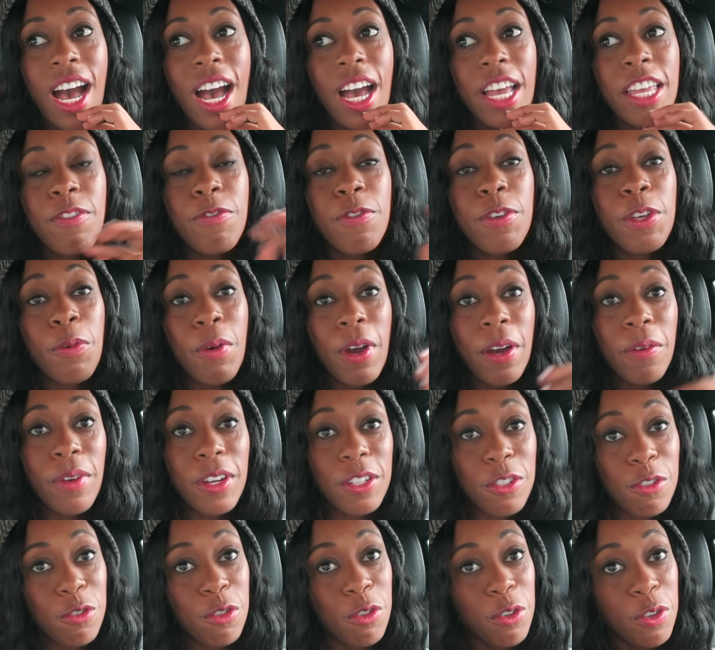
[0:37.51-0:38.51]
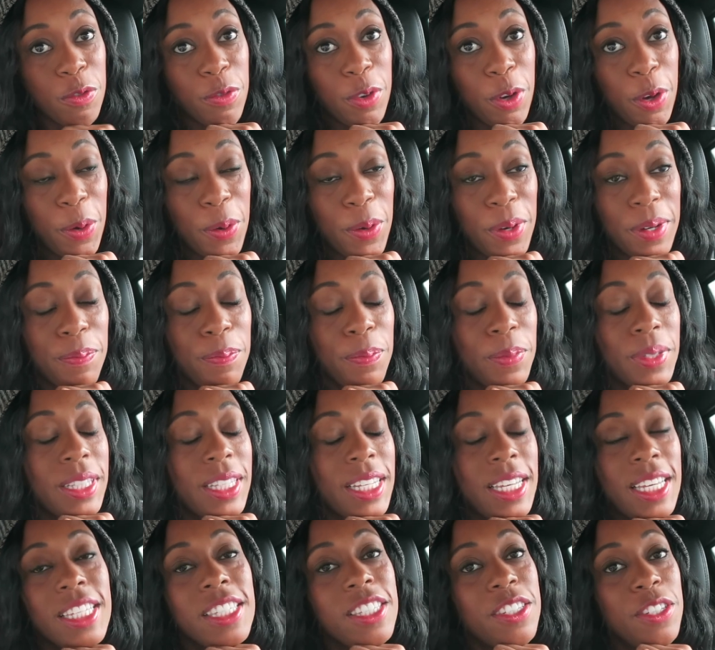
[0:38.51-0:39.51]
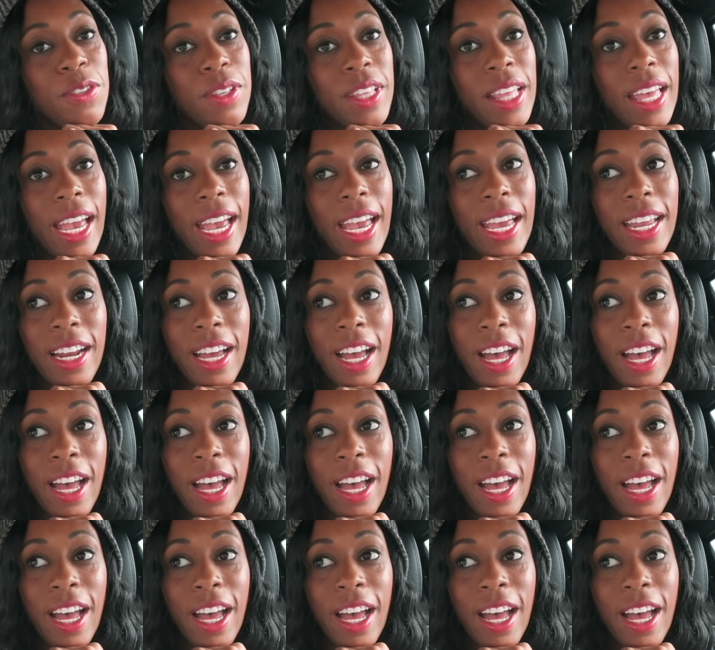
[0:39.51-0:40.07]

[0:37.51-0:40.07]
if you aren't registered to vote, please please do that.